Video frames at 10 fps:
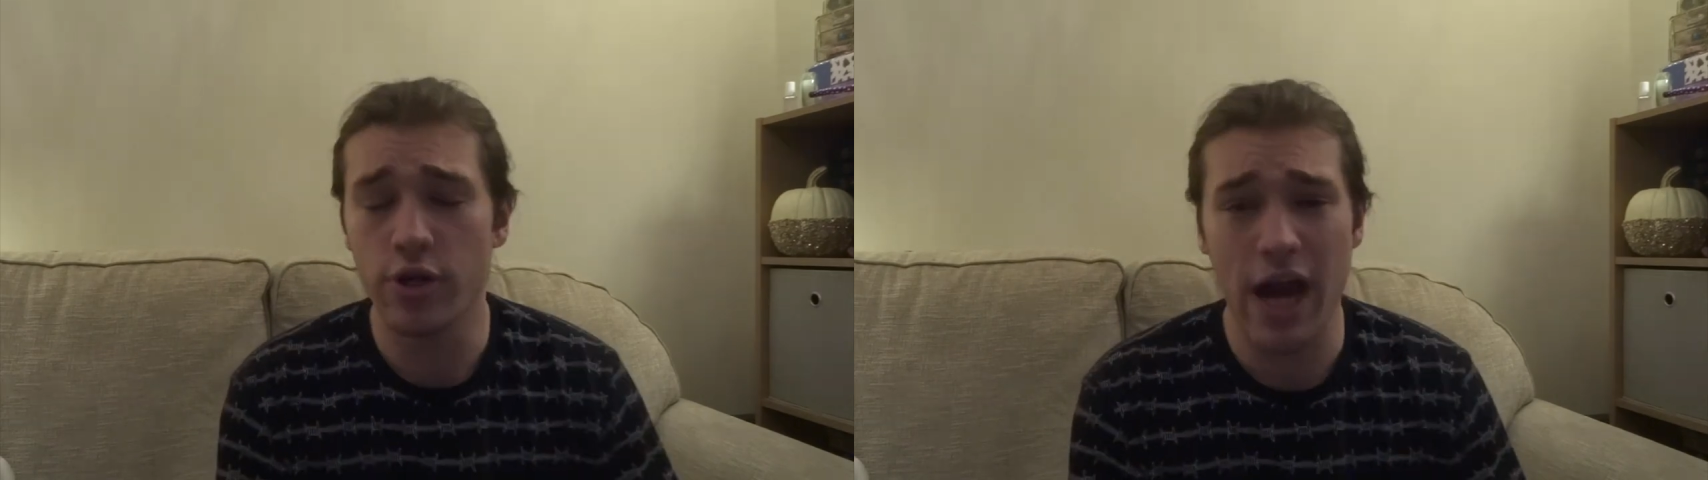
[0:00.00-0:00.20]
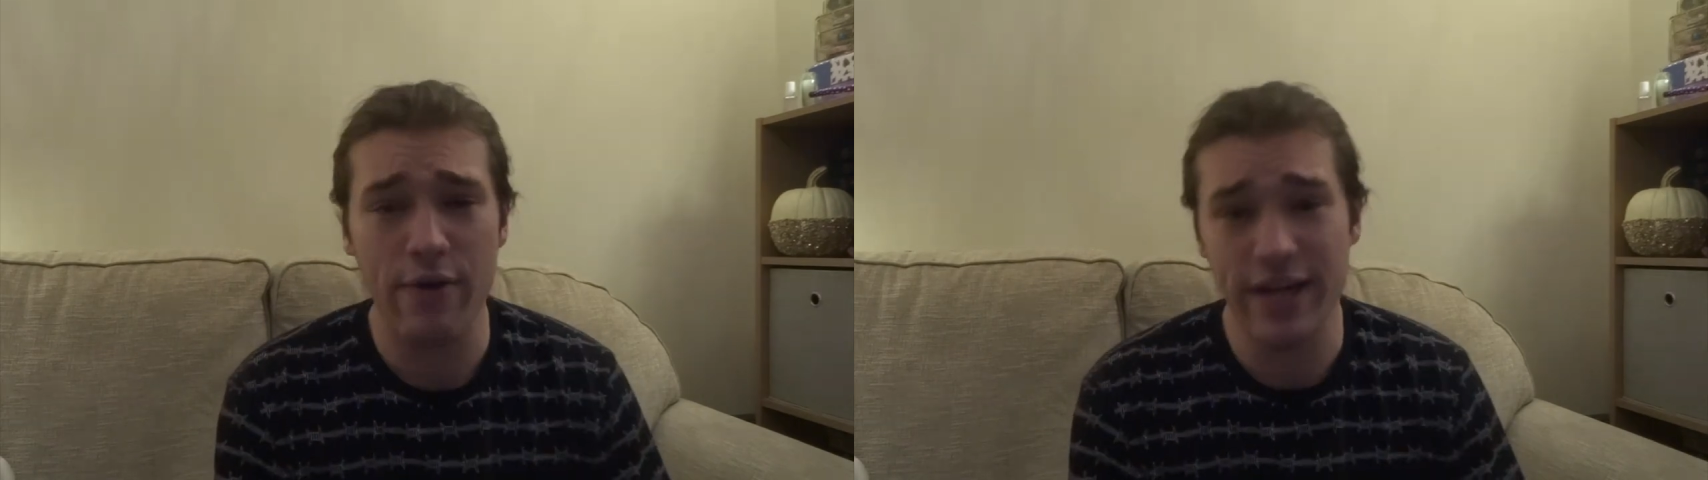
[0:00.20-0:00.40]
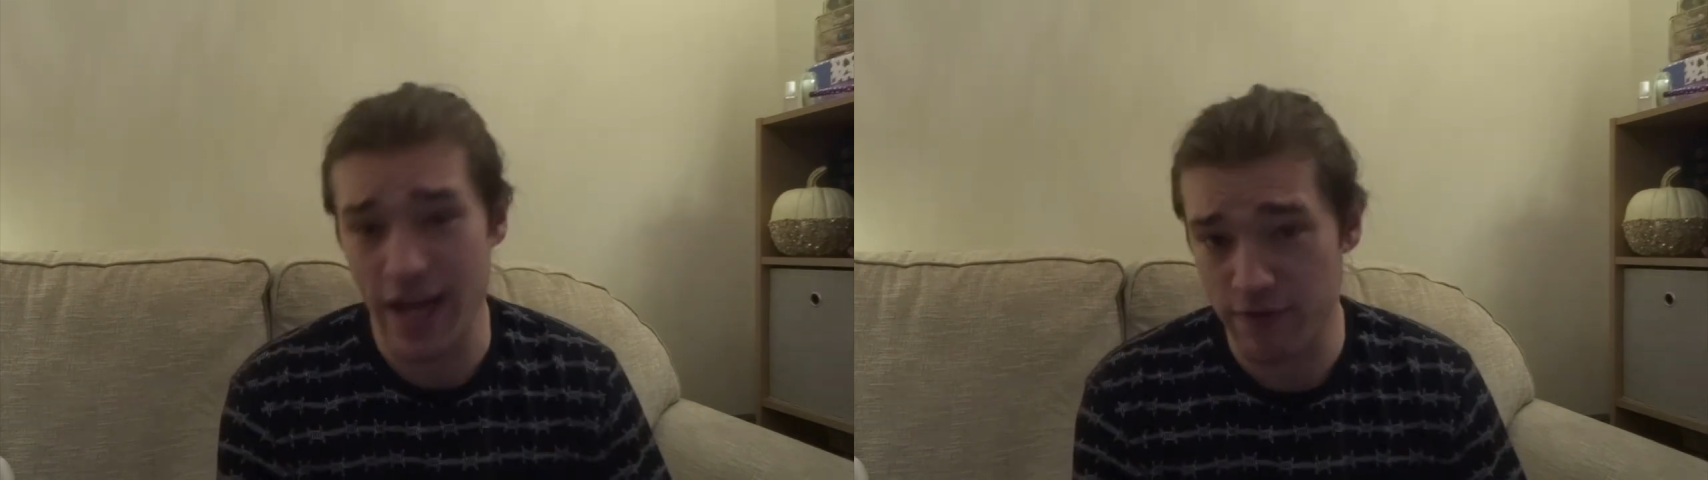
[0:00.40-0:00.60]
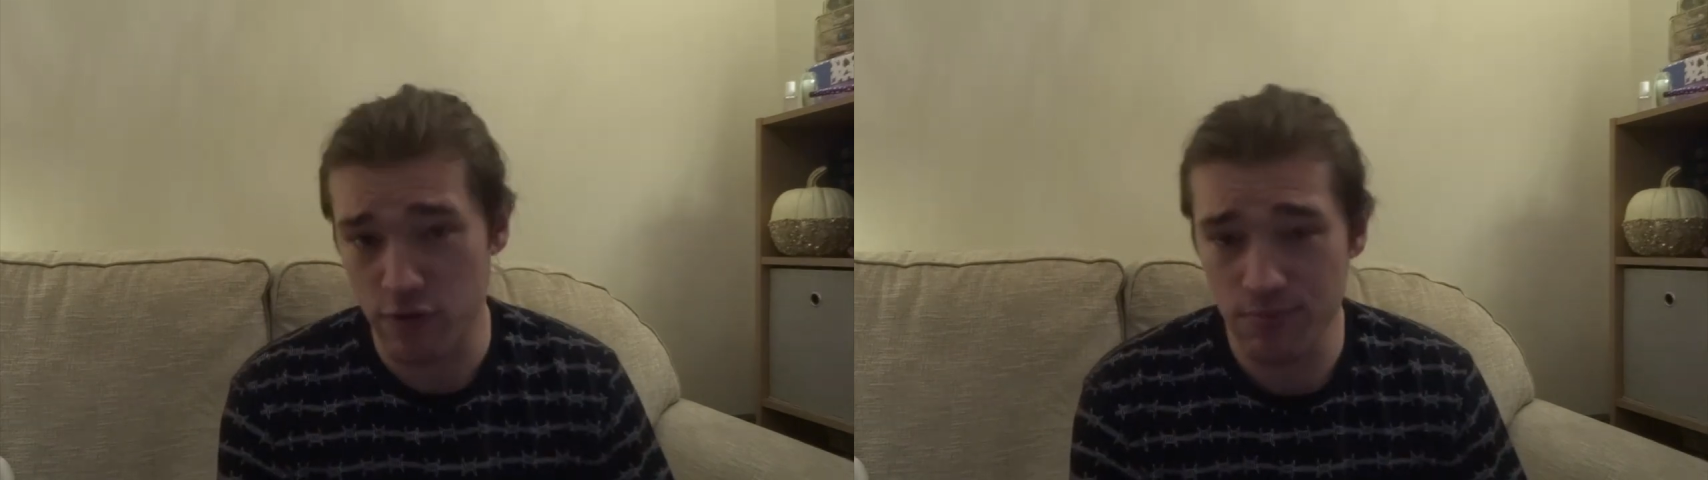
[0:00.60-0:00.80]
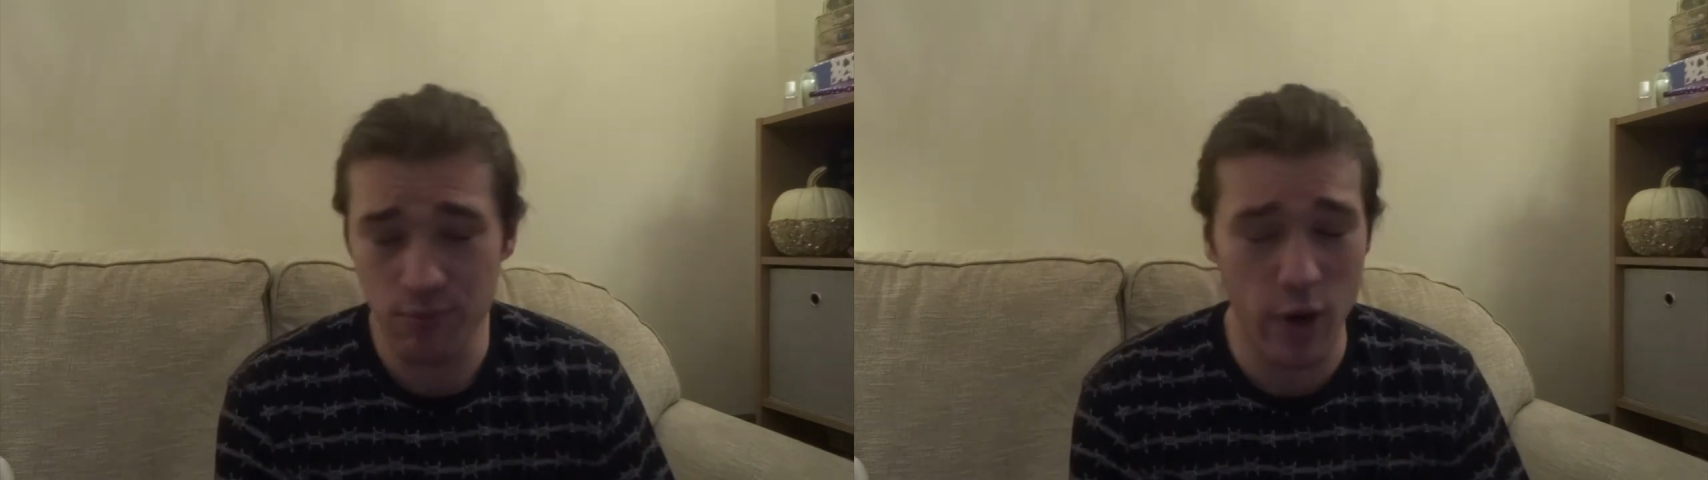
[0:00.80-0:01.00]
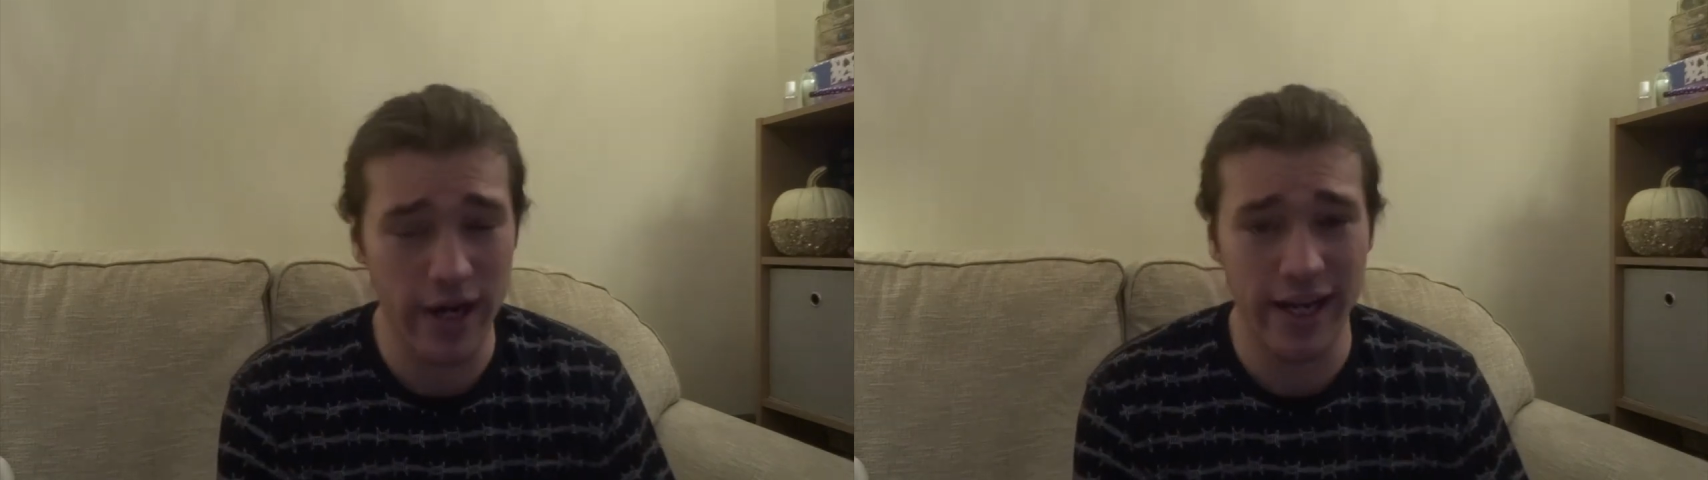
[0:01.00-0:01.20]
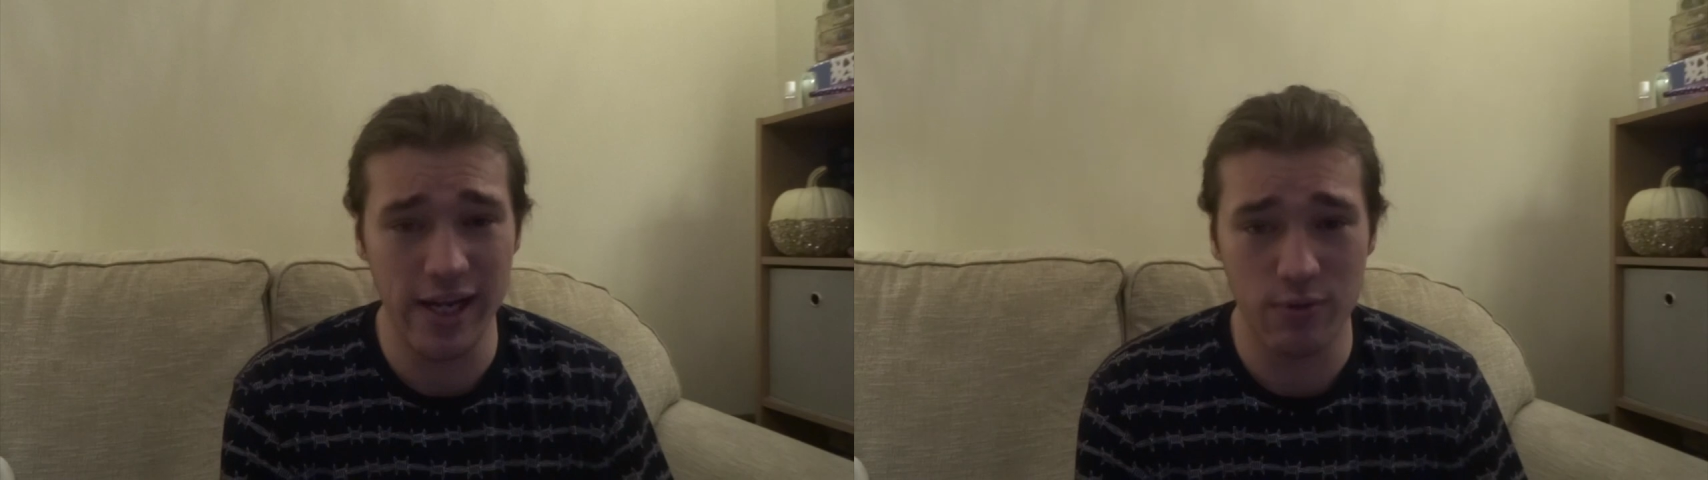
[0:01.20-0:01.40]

Gary Neville when he